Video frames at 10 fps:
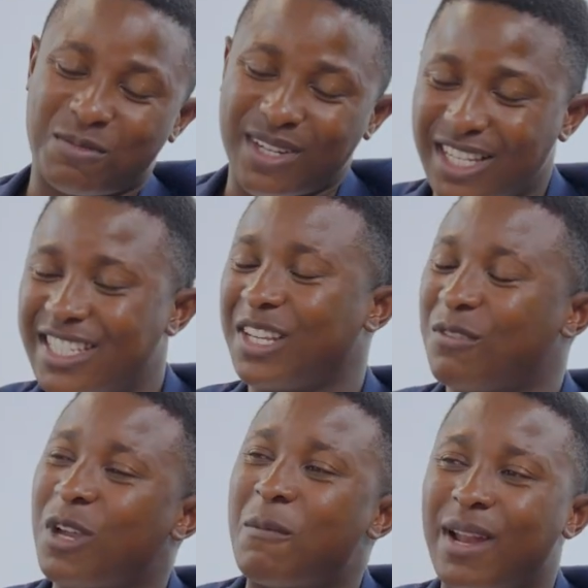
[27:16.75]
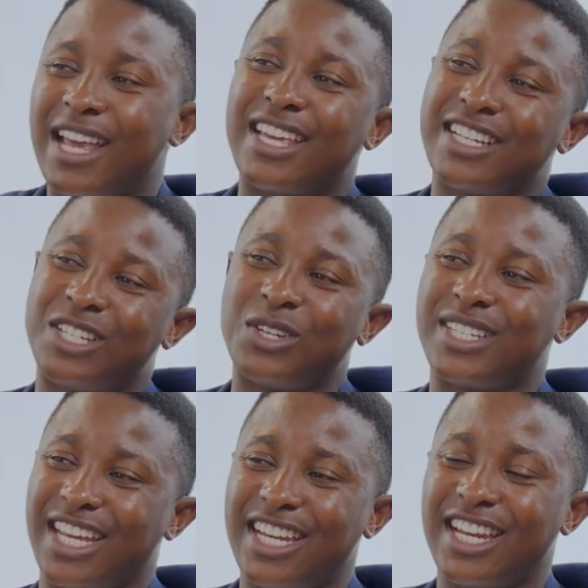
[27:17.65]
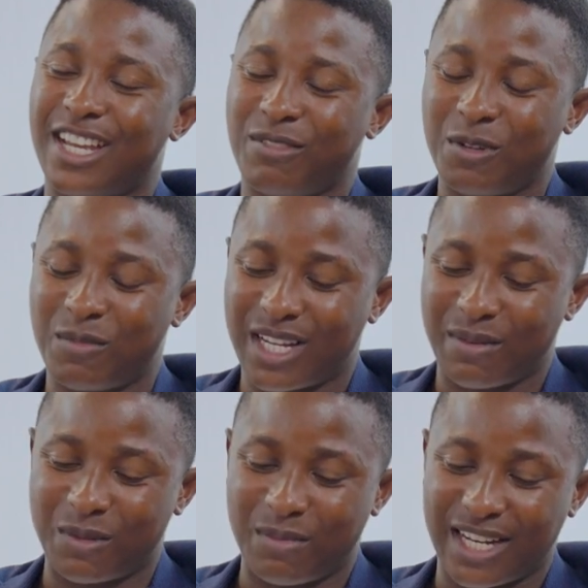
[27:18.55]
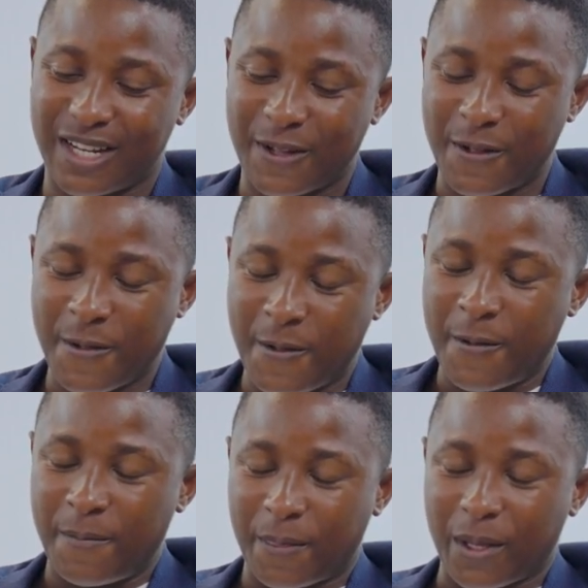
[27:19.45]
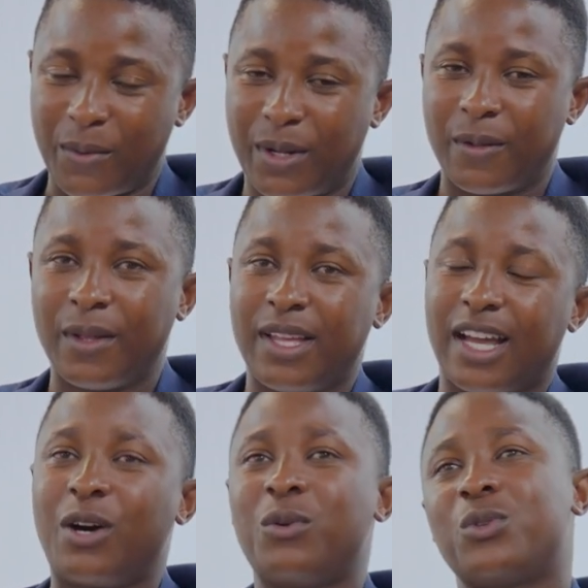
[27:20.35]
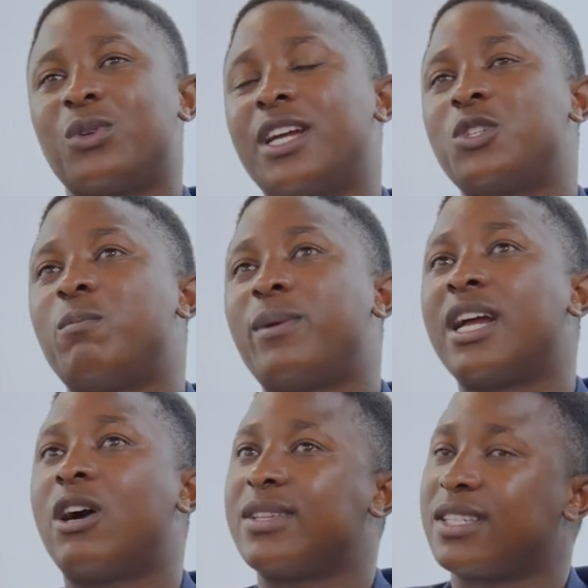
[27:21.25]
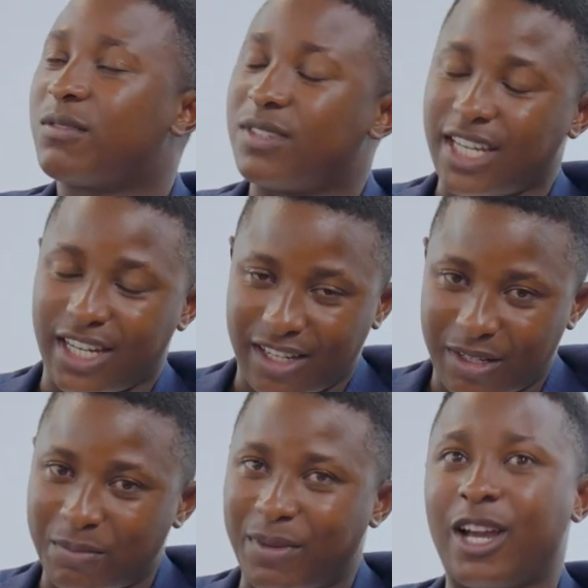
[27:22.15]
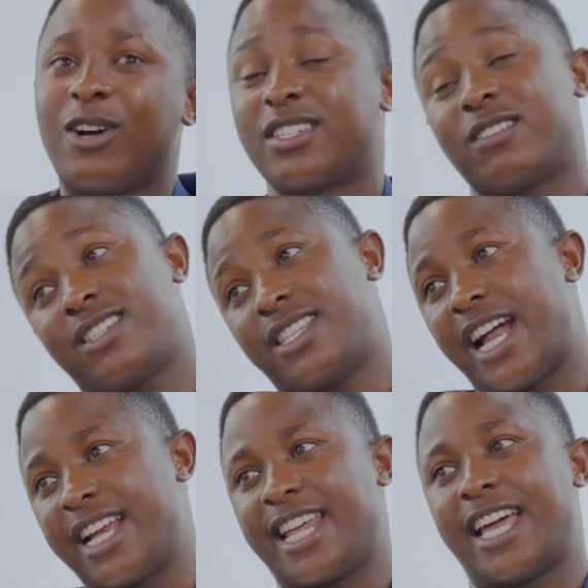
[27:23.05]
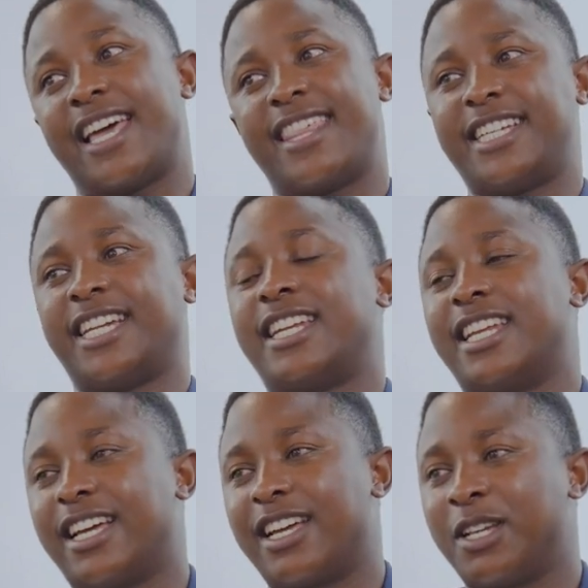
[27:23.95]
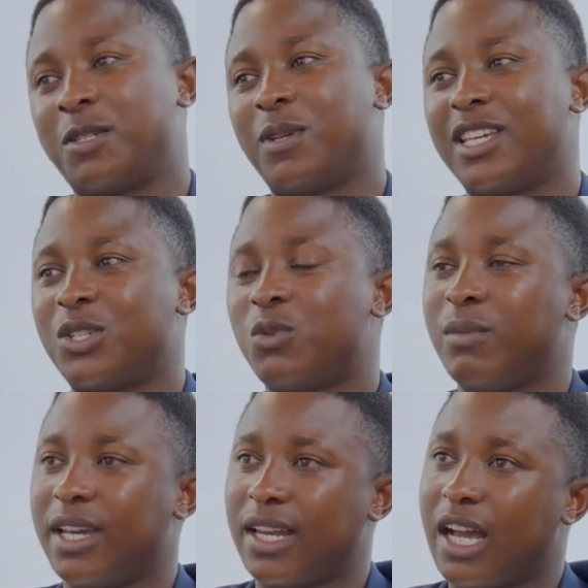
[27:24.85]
But if you apply that in your daily life, it becomes better. Well, I would also like to bring ourselves in, by ourselves as the other gender, speaking to men.